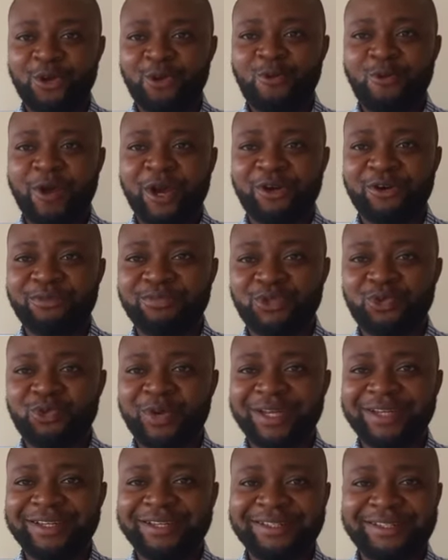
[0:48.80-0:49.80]
Welcome to
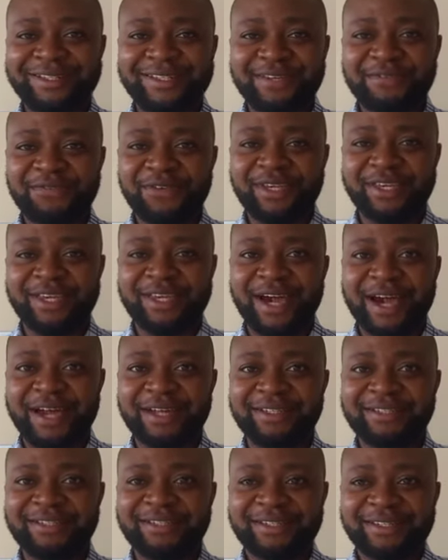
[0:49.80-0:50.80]
Elite TV,
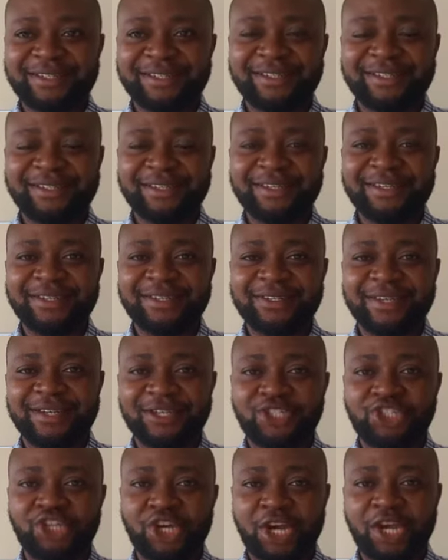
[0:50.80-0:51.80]
and this is
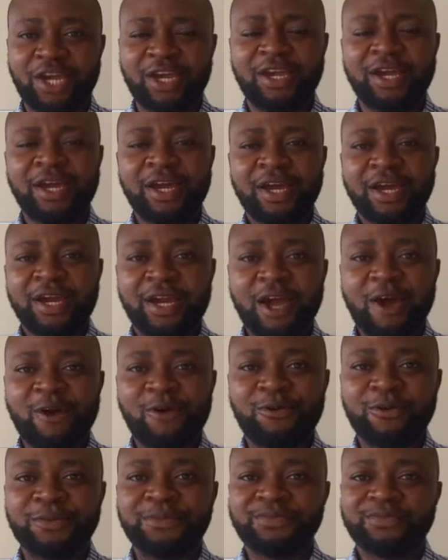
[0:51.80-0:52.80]
Jay.
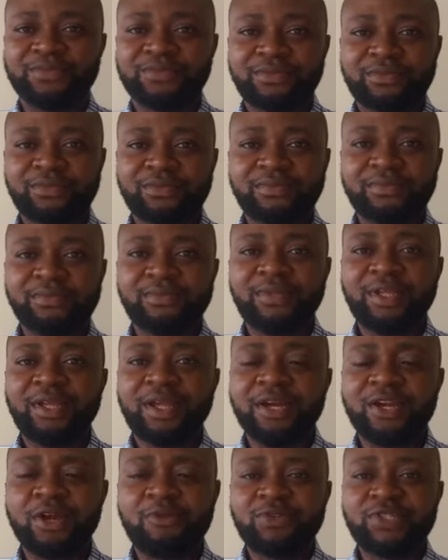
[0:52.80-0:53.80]
Now,
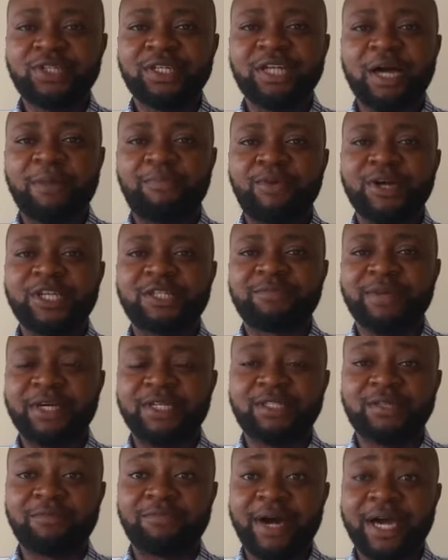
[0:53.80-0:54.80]
the recent
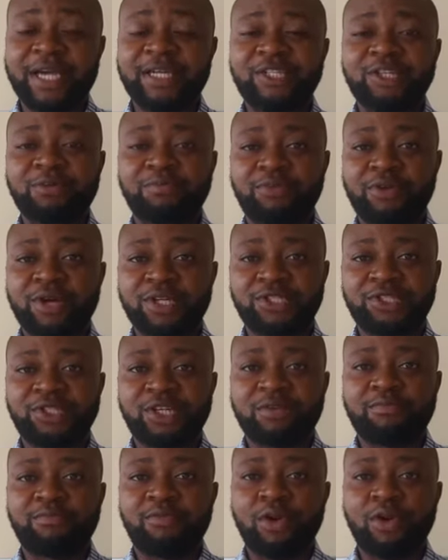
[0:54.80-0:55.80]
appointment by the
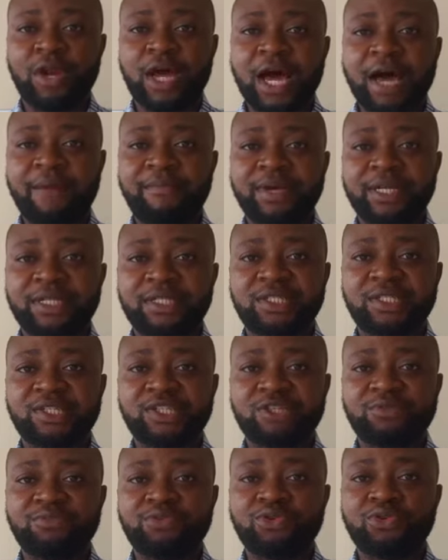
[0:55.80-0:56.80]
President Bola Ahmed
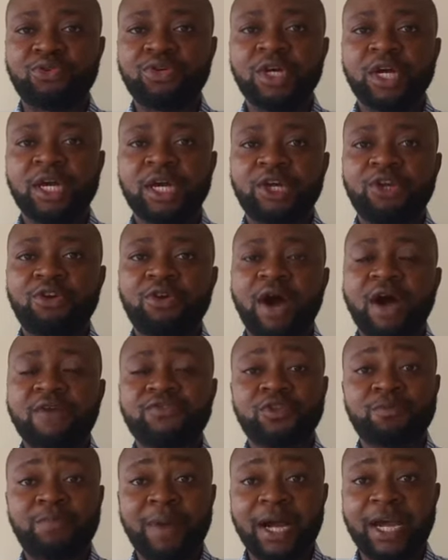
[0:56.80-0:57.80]
Tinubu, have
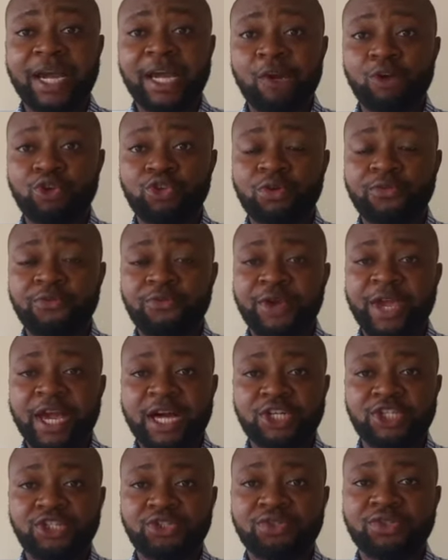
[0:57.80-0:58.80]
sparked a lot of
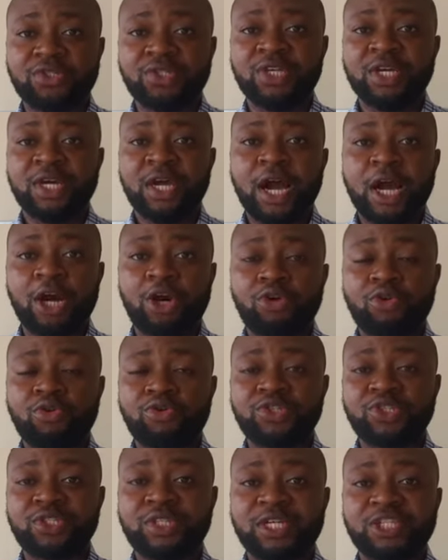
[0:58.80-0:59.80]
reactions
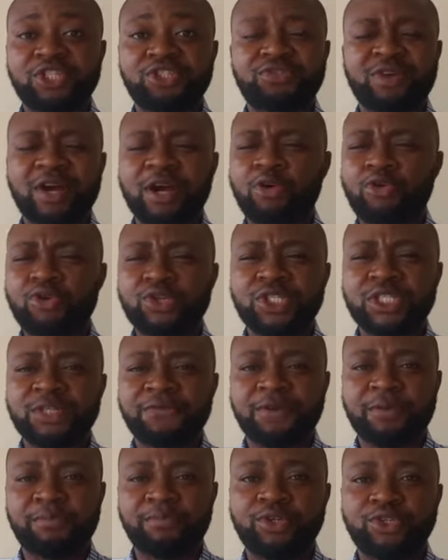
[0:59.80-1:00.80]
across Nigeria, across
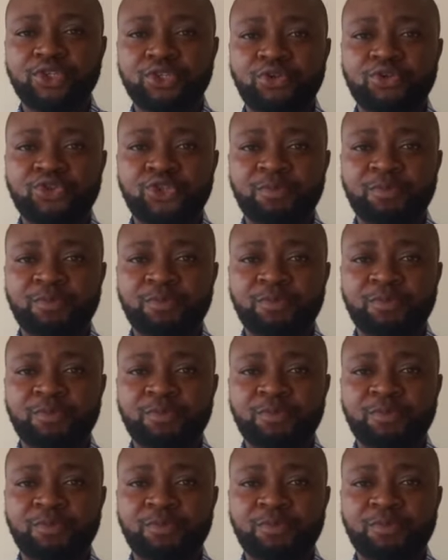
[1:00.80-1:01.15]
different political